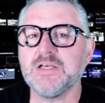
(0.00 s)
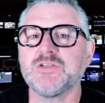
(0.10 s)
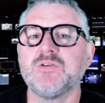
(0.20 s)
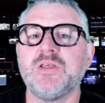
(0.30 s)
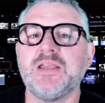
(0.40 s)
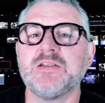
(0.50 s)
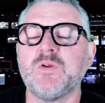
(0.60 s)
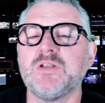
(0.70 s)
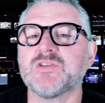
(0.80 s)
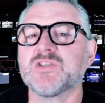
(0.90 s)
to then
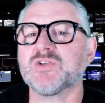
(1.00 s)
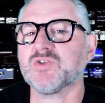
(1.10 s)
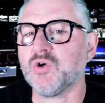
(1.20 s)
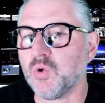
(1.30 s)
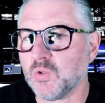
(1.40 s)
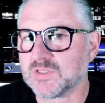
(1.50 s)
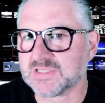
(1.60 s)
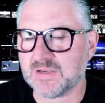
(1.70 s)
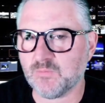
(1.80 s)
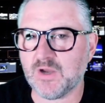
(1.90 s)
install
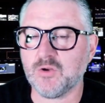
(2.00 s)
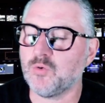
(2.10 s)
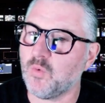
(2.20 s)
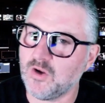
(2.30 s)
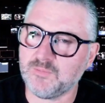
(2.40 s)
someone who won't